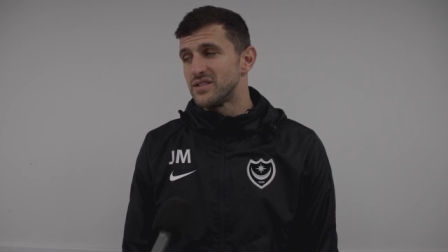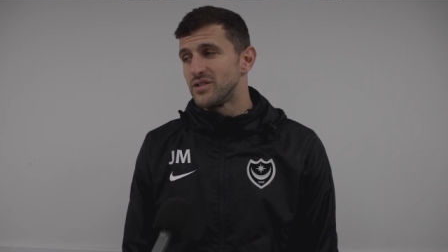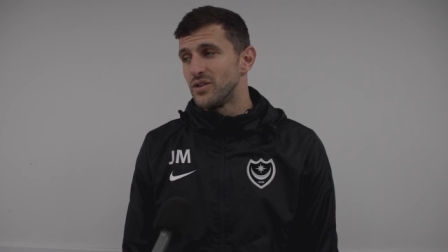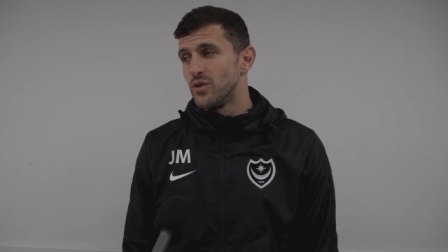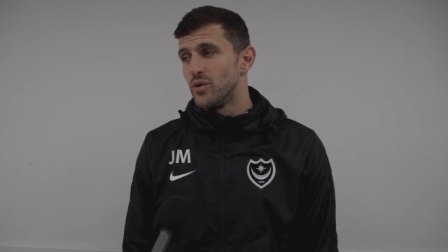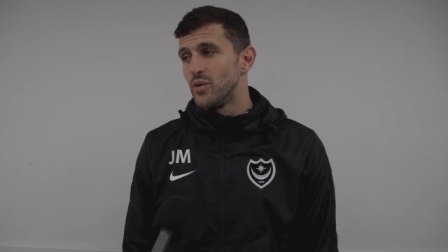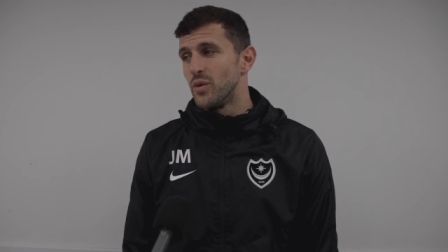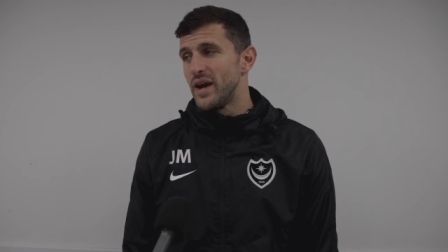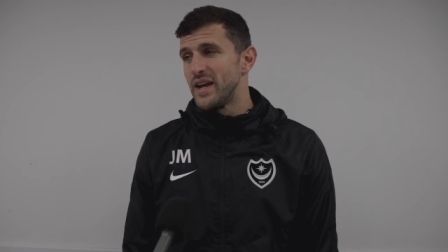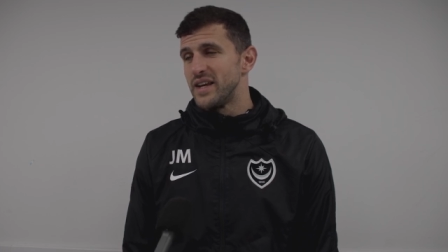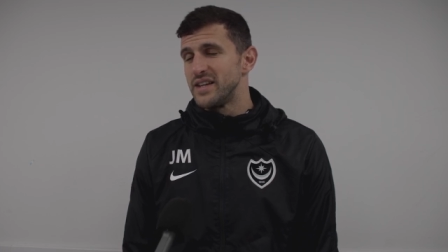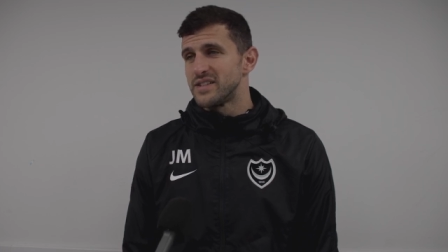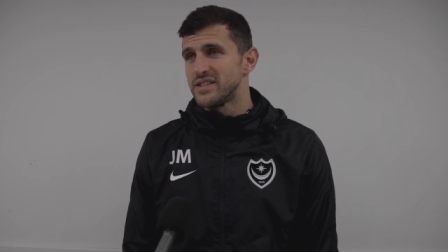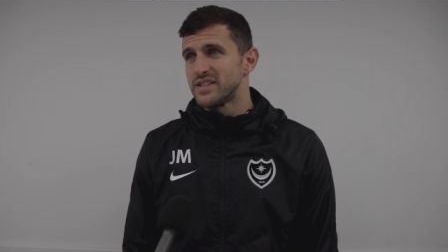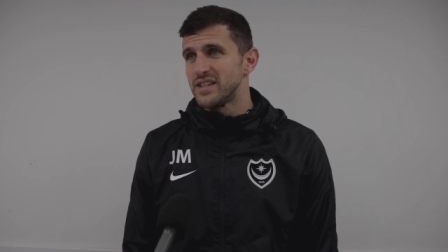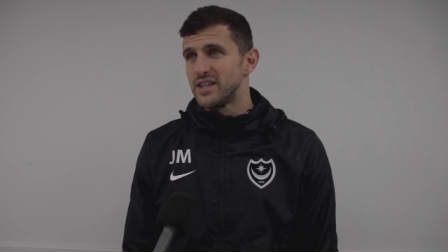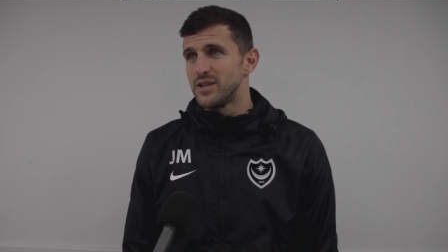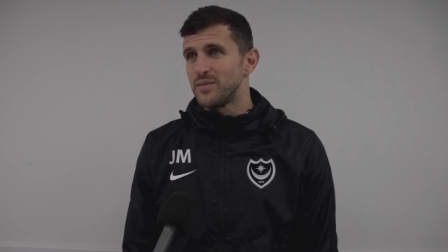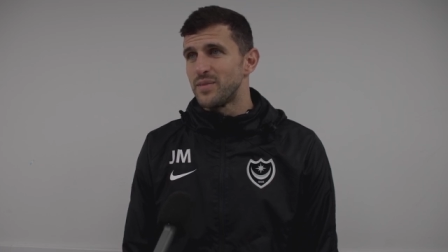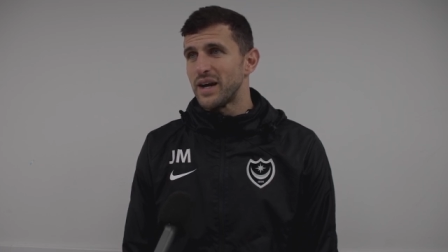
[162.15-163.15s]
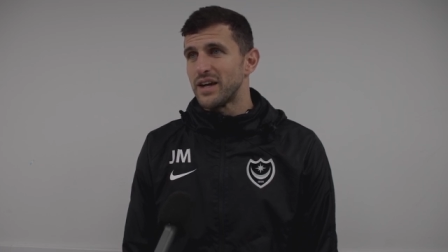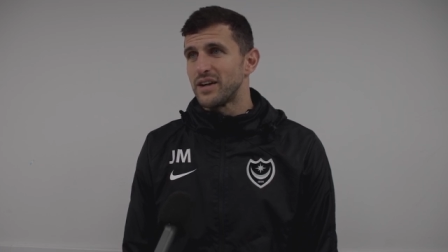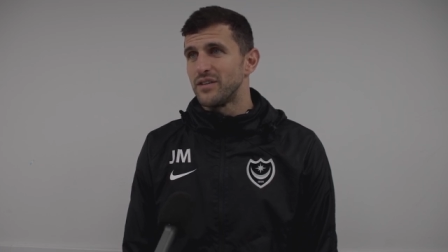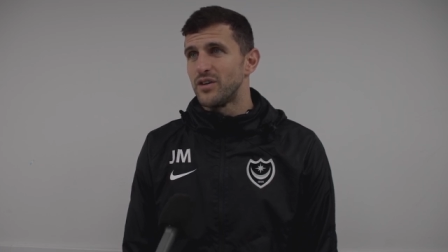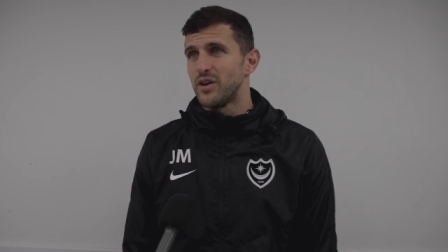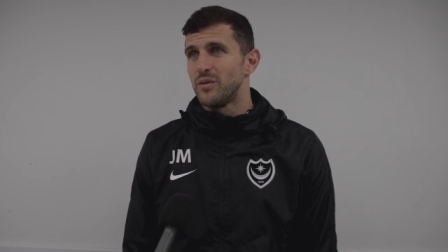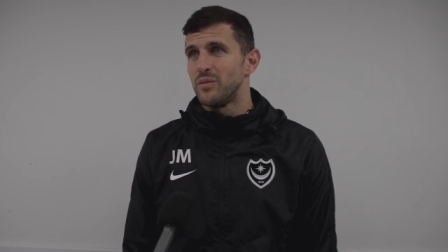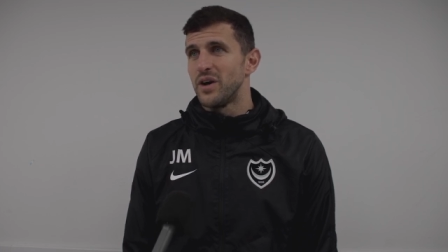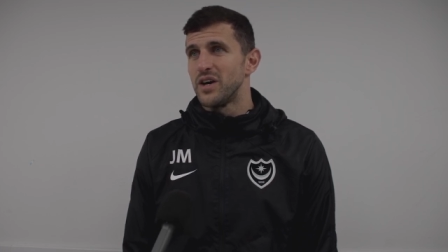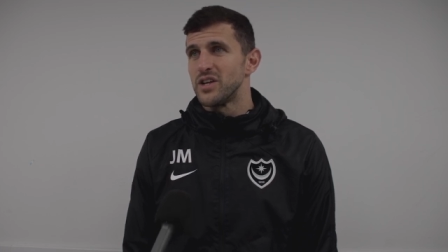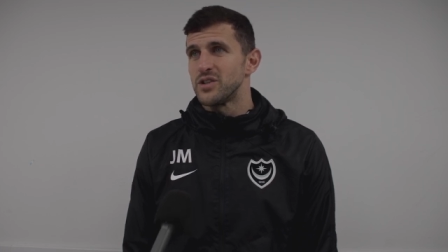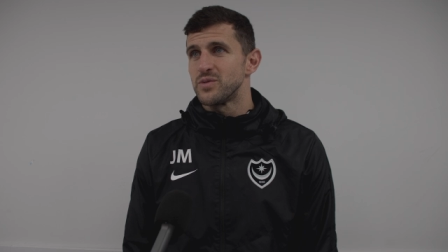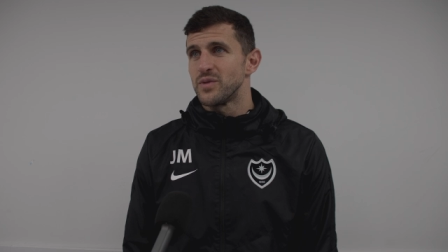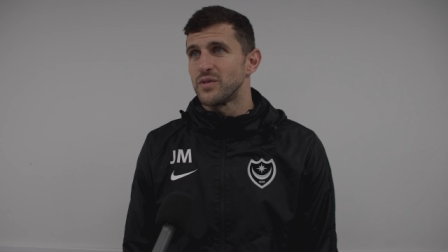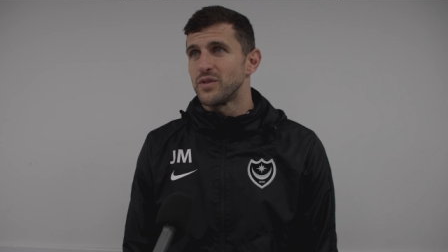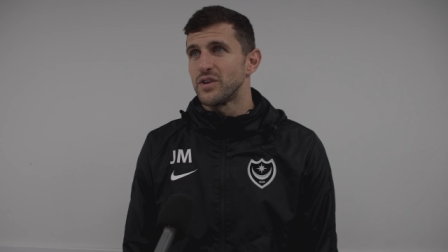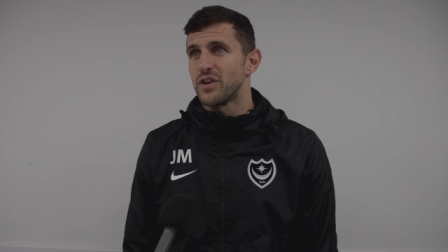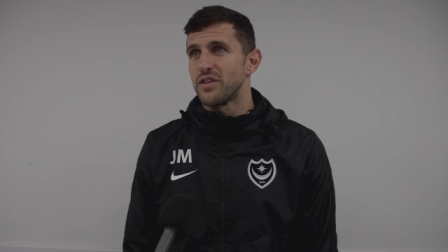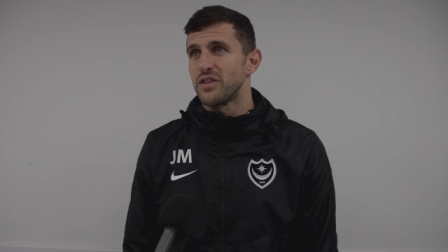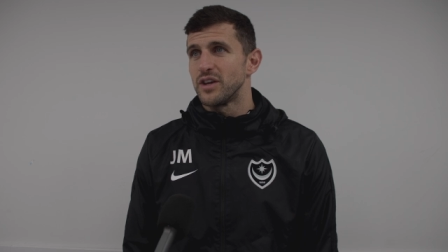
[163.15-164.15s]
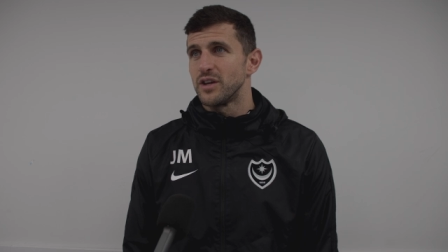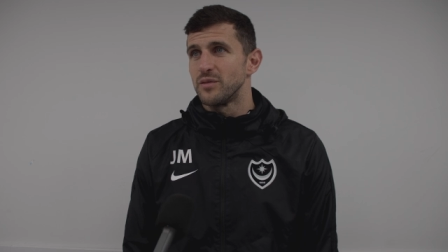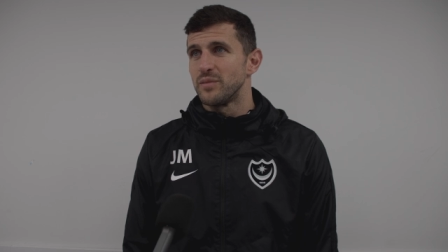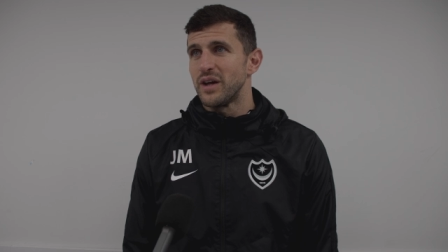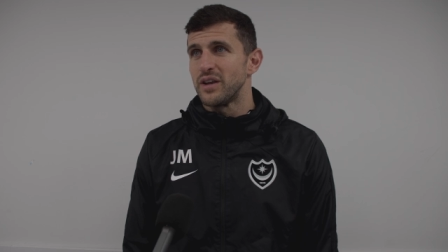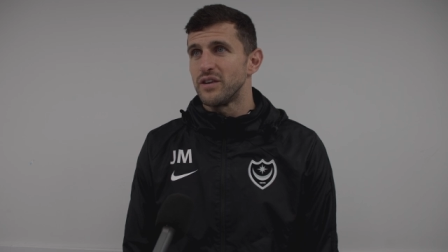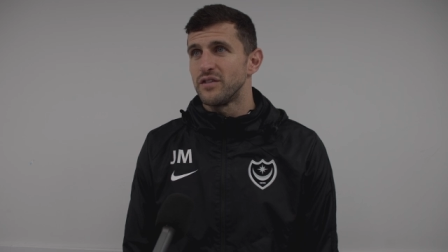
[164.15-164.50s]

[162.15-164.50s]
always in the back of our minds, we've got to think about